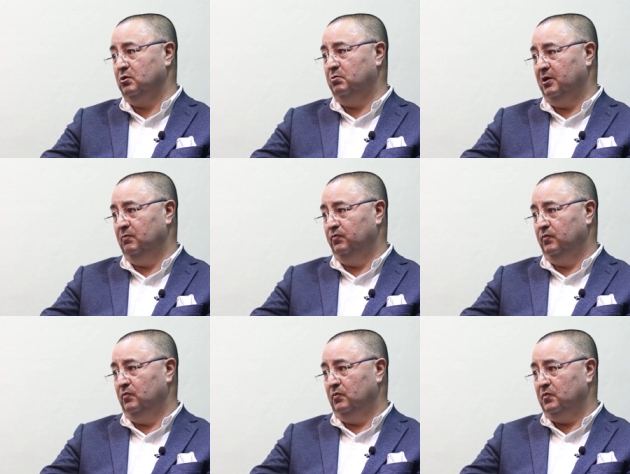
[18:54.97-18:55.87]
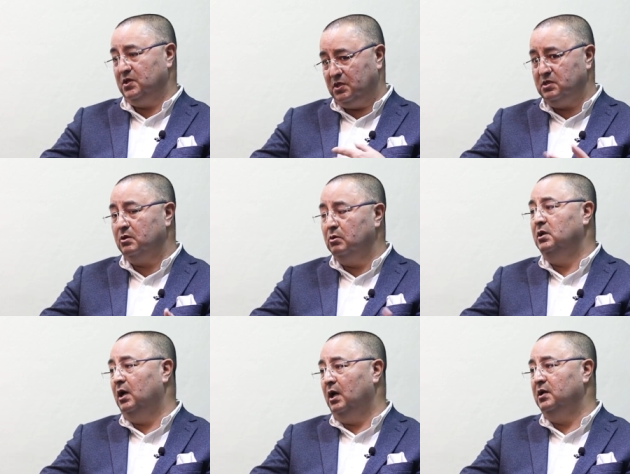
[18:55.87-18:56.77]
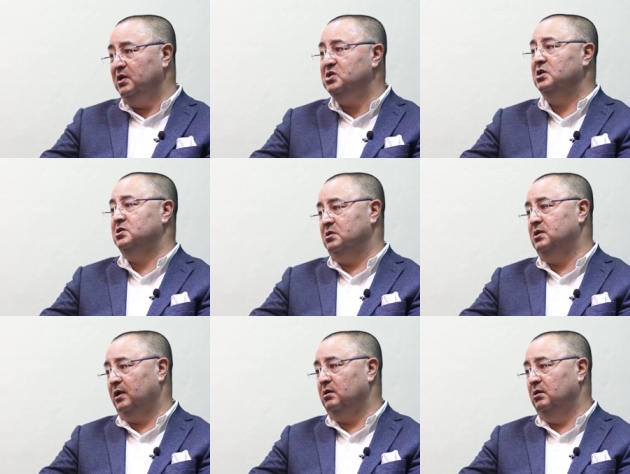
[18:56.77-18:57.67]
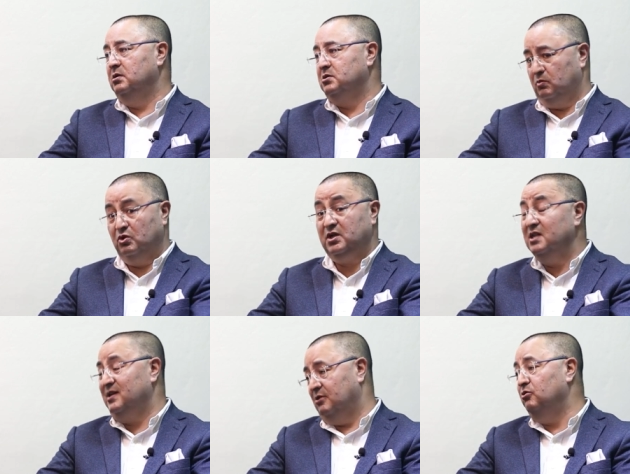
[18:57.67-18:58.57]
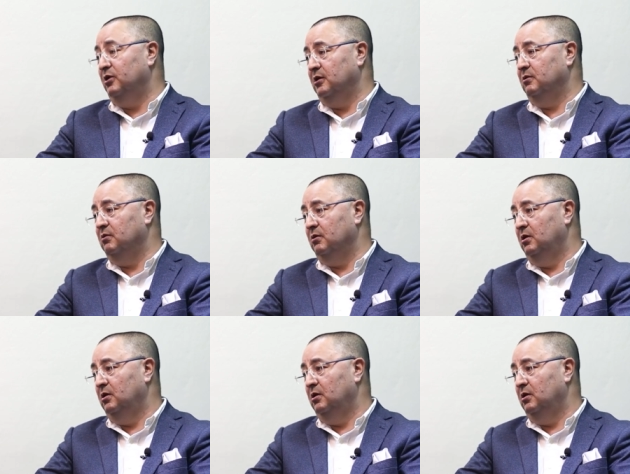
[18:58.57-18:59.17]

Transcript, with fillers: should required. Be. This is a good uh, like some hotels are doing it.